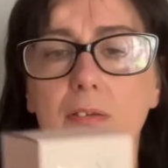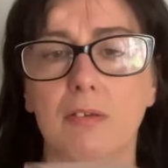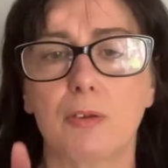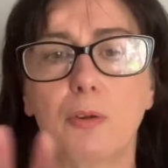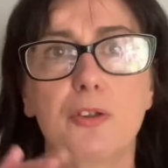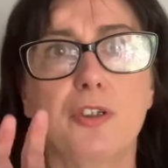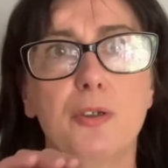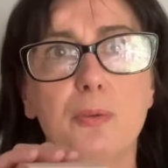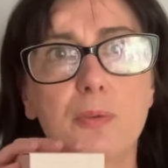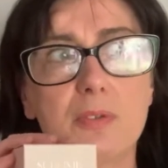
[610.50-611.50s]
or
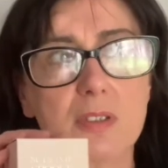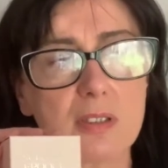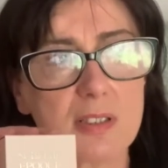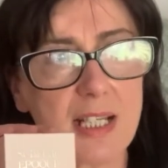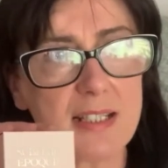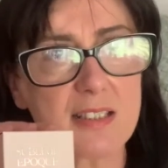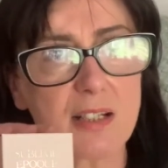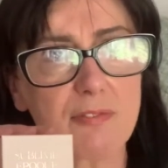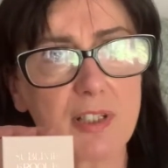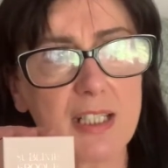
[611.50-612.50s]
new scents
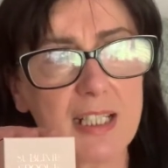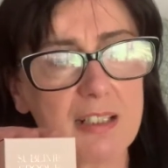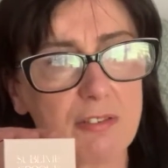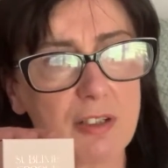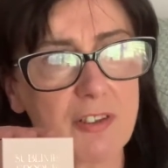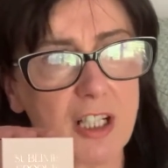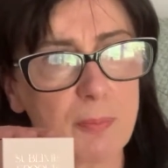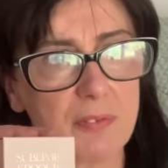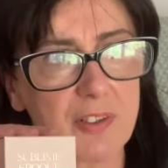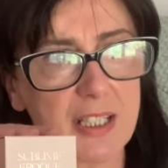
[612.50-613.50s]
every year or every couple
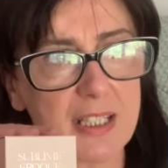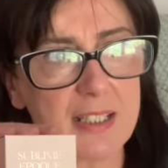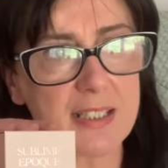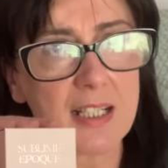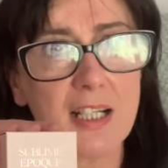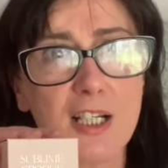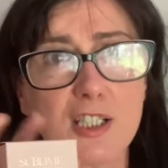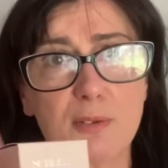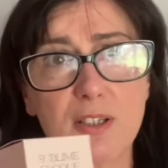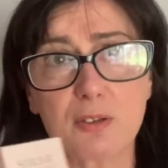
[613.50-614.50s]
of years.
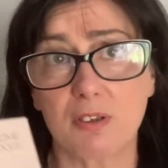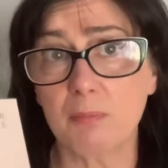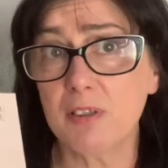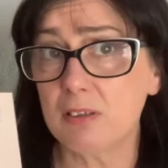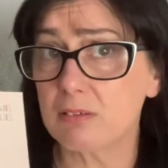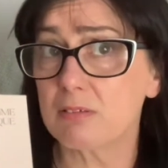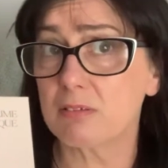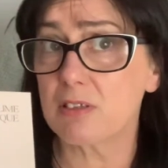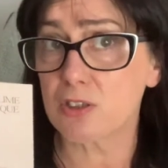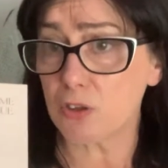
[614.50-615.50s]
So I thought I'm going to
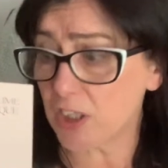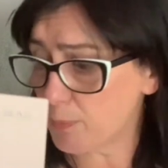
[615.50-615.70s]
stock up